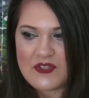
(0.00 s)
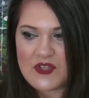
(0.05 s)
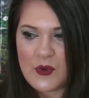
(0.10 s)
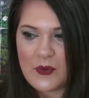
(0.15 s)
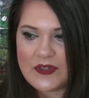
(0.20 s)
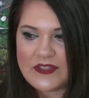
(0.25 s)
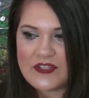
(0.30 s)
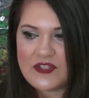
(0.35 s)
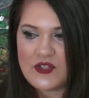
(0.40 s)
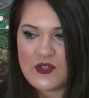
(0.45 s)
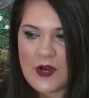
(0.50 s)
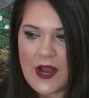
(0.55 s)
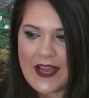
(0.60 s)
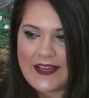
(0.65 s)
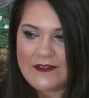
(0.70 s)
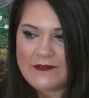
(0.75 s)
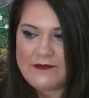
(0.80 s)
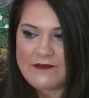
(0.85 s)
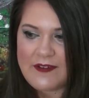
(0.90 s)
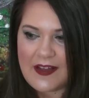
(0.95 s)
going to try
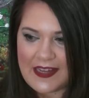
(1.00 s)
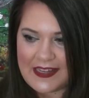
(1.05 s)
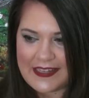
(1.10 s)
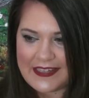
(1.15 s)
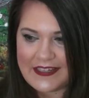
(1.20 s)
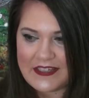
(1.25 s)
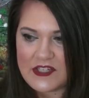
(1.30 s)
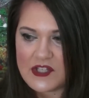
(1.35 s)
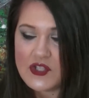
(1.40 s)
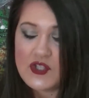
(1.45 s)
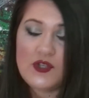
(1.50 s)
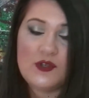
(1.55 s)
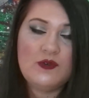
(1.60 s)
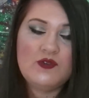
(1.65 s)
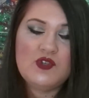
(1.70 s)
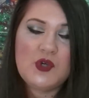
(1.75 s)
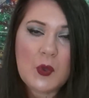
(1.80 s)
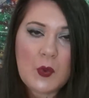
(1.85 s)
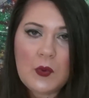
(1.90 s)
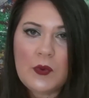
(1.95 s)
to find
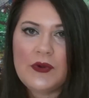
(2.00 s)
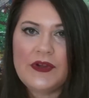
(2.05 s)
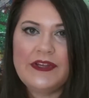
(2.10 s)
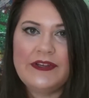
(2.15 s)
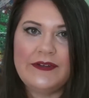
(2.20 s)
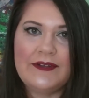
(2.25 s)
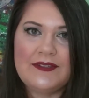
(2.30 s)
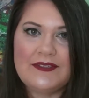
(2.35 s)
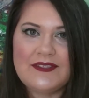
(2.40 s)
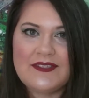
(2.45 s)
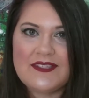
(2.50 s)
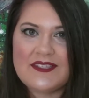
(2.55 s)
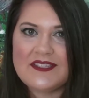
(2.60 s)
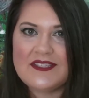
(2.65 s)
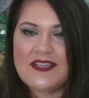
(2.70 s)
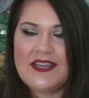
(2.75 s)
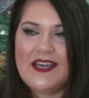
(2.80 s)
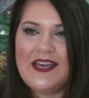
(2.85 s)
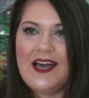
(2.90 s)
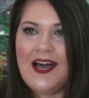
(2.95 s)

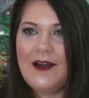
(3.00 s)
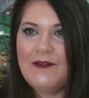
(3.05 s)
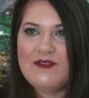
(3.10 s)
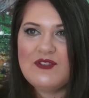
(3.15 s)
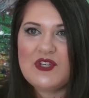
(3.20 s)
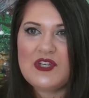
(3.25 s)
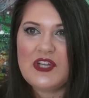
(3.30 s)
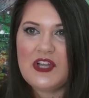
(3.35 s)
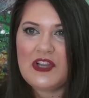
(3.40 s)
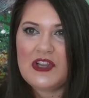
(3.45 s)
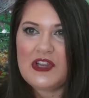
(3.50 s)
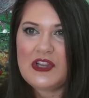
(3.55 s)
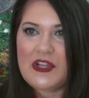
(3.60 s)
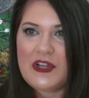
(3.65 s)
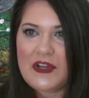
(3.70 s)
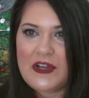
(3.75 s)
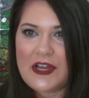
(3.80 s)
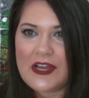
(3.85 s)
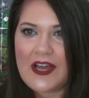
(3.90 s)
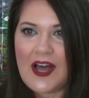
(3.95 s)
tutorials. I was going to
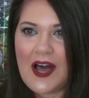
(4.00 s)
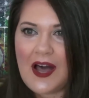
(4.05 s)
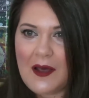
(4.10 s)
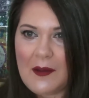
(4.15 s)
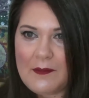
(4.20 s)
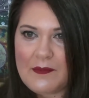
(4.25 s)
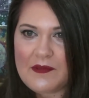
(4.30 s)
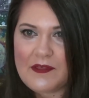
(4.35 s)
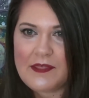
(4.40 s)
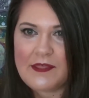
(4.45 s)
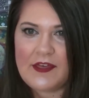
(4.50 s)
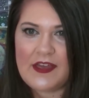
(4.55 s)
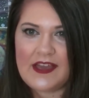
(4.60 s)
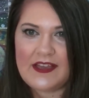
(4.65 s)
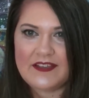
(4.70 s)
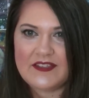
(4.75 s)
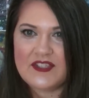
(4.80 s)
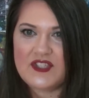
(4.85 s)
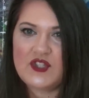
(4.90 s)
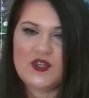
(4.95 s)
look up
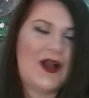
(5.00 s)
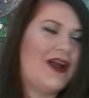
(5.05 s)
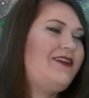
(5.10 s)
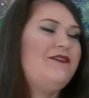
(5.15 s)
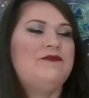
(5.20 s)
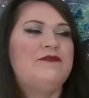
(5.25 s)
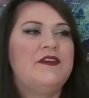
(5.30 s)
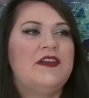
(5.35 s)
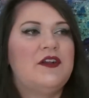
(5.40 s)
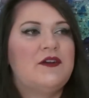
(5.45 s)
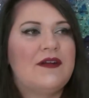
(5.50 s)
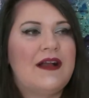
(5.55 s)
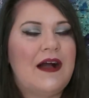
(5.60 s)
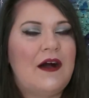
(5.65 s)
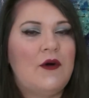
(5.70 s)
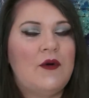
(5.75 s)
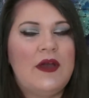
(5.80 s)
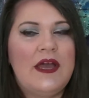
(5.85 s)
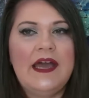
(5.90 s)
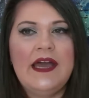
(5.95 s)
things, try to figure
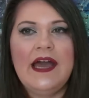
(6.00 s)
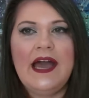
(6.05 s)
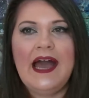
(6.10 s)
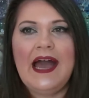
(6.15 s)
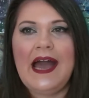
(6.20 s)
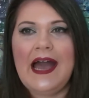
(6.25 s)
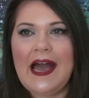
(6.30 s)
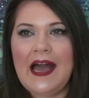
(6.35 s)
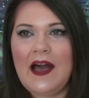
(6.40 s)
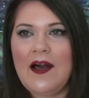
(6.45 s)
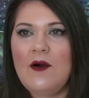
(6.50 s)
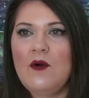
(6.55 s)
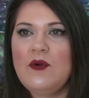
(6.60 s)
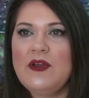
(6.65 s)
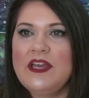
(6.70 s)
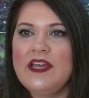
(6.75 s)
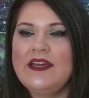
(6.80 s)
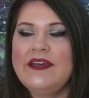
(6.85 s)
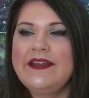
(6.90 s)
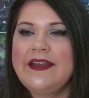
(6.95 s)
out how
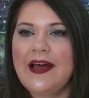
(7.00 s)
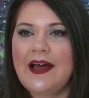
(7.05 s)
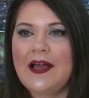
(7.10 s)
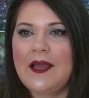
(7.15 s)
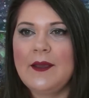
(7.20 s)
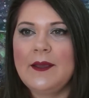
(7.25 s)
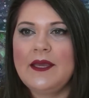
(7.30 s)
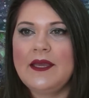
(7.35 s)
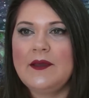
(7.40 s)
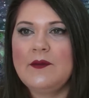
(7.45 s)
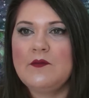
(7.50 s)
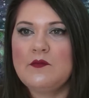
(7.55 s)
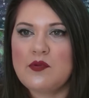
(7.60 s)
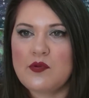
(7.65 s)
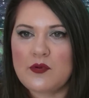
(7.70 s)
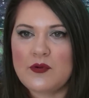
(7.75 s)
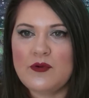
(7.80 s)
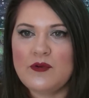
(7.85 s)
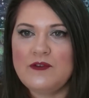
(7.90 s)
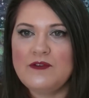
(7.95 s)
can I
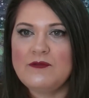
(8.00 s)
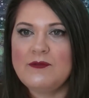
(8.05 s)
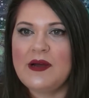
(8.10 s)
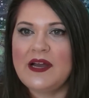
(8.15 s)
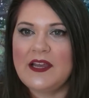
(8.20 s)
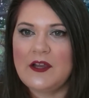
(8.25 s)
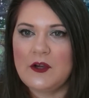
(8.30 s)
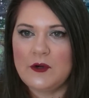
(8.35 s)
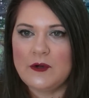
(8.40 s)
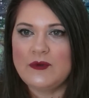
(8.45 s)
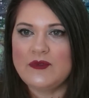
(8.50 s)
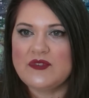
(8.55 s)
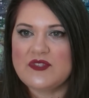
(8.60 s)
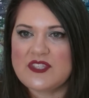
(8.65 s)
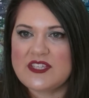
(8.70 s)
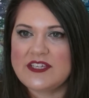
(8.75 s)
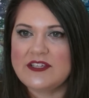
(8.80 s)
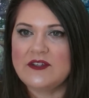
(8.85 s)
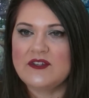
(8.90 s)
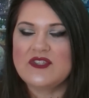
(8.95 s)
improve my own
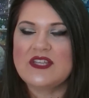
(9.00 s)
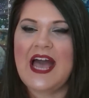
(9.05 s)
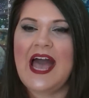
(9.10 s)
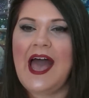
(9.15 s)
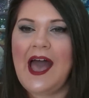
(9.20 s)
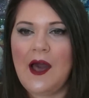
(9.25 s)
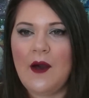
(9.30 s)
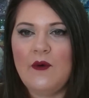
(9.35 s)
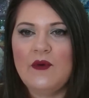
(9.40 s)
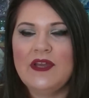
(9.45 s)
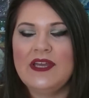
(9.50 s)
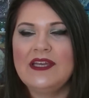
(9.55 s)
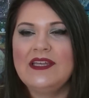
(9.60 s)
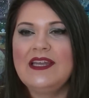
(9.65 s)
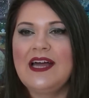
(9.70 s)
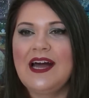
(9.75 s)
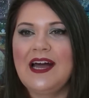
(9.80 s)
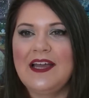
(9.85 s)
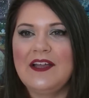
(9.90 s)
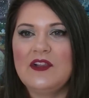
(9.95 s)
skills? How
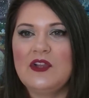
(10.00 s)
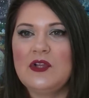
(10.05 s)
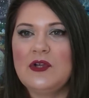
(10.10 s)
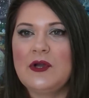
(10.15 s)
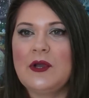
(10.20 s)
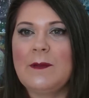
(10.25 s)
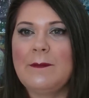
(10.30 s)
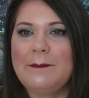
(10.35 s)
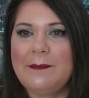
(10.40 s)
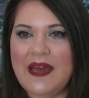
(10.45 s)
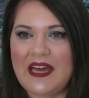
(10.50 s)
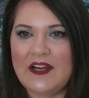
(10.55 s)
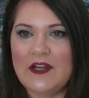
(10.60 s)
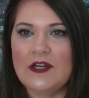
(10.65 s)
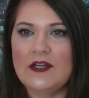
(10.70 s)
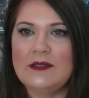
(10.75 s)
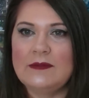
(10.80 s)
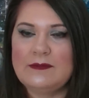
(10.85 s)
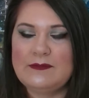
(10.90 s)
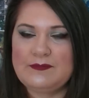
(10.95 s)
can I look
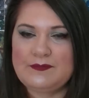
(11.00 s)
better?